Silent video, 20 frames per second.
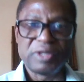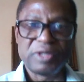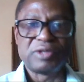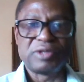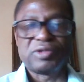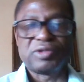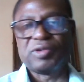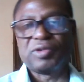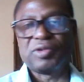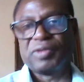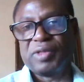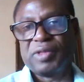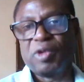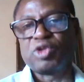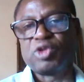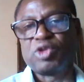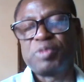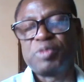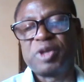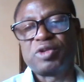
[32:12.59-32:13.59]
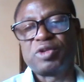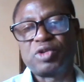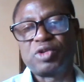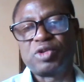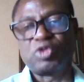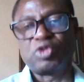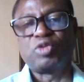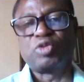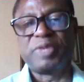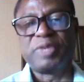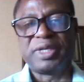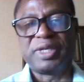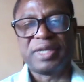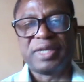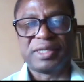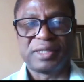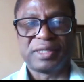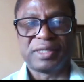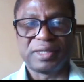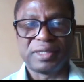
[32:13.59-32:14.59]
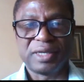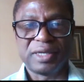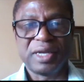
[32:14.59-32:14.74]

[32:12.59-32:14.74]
so those persons should be tested.